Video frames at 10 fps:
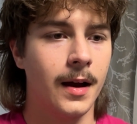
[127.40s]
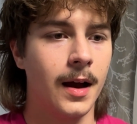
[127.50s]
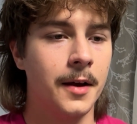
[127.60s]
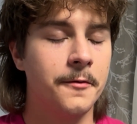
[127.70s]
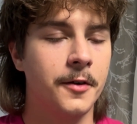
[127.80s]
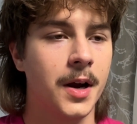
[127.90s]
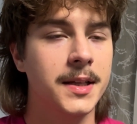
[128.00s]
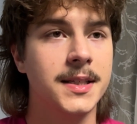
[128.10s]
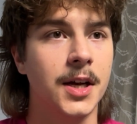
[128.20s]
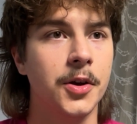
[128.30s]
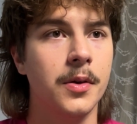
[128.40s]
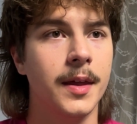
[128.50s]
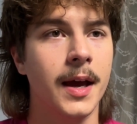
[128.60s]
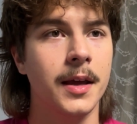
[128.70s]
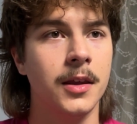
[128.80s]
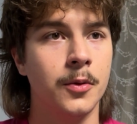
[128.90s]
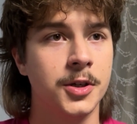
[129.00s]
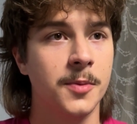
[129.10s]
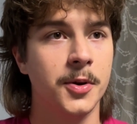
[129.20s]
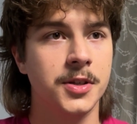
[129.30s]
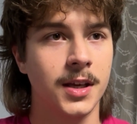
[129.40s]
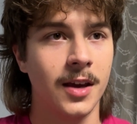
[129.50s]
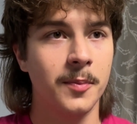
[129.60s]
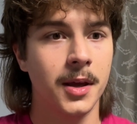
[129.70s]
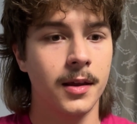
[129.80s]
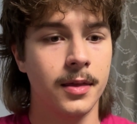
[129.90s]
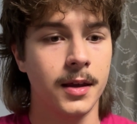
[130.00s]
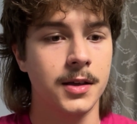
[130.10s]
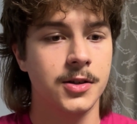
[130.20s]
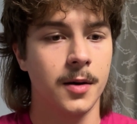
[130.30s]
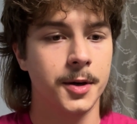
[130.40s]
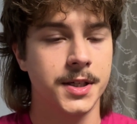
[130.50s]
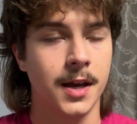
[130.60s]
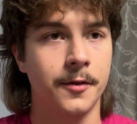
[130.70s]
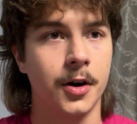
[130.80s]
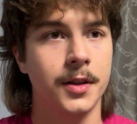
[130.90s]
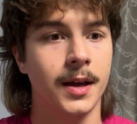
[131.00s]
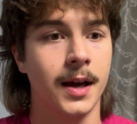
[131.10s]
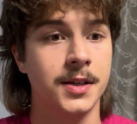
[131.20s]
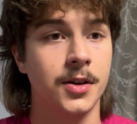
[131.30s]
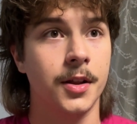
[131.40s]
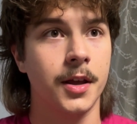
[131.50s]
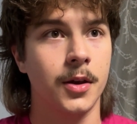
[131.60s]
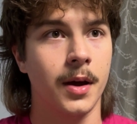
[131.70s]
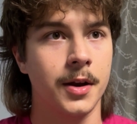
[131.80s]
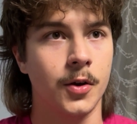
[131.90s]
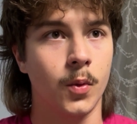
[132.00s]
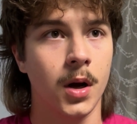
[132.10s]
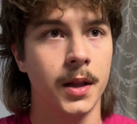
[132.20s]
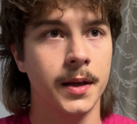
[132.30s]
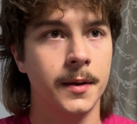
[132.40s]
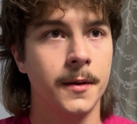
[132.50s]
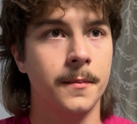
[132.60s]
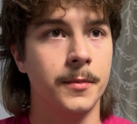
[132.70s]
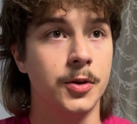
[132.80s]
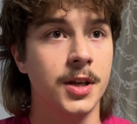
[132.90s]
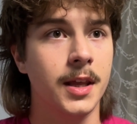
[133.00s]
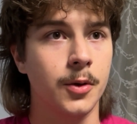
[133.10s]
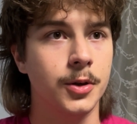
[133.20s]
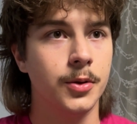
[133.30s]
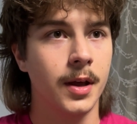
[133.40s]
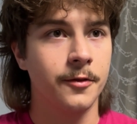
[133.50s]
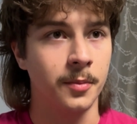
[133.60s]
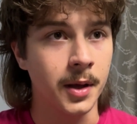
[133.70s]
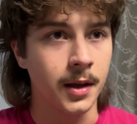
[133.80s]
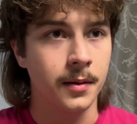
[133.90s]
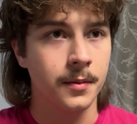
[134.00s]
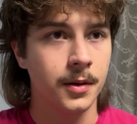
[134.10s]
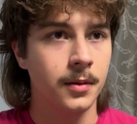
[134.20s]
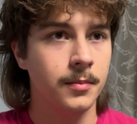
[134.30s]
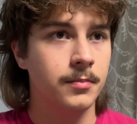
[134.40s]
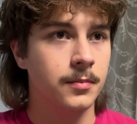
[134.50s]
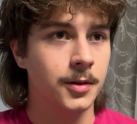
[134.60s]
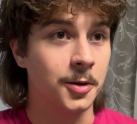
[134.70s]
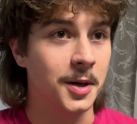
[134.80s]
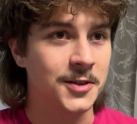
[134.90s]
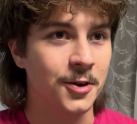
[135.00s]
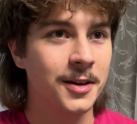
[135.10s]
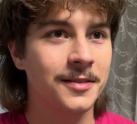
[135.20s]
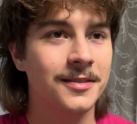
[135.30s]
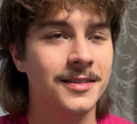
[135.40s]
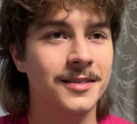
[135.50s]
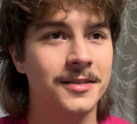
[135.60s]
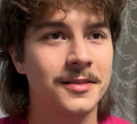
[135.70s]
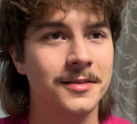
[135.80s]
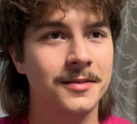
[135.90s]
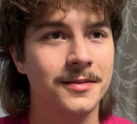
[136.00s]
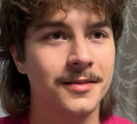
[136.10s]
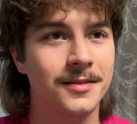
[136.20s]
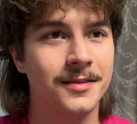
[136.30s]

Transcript: I forgot to tell you that you were supposed to give me the Starbucks gift card that I saw that you had in your wallet. You said that you would do that for me. Your best friend? Oh, my God. Yeah,